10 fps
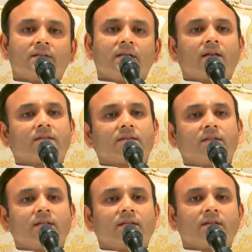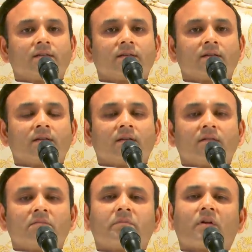The Arthi
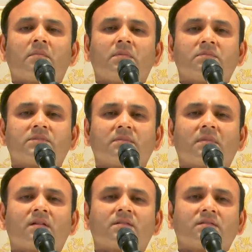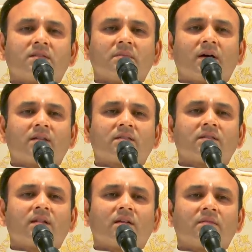problem, some, some
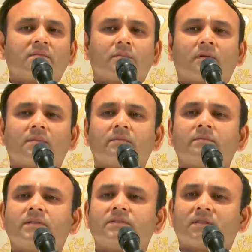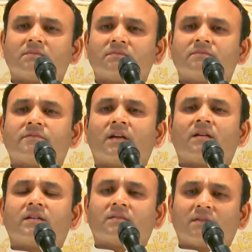arthana problem means some
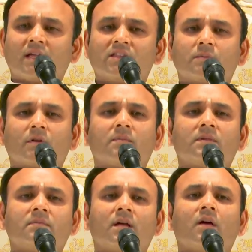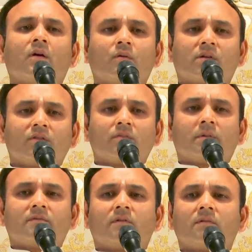fa- health problem. Okay, you
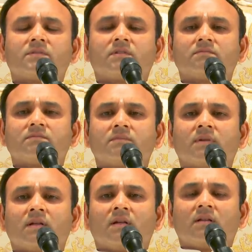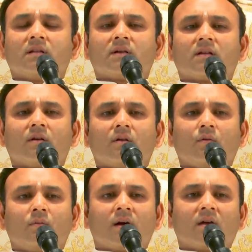perform some Navagraha
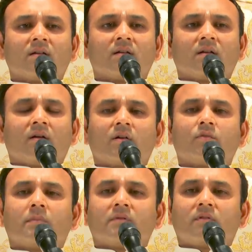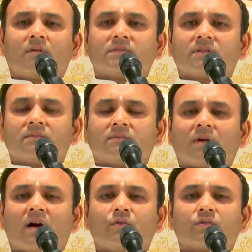Homa, or you perform
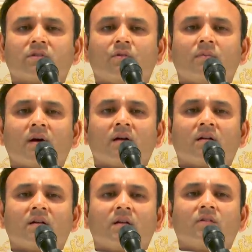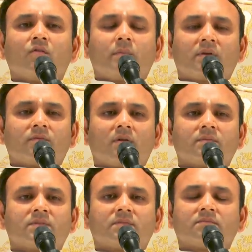some Ayusha Homa, you
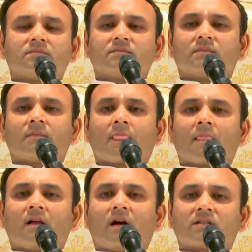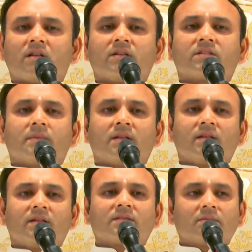perform some Ashlesha
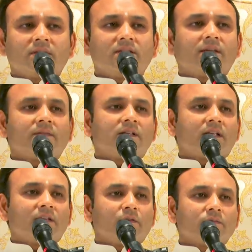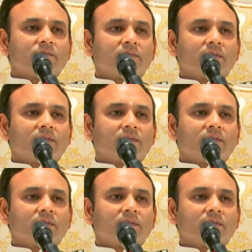Bali, something they will tell you.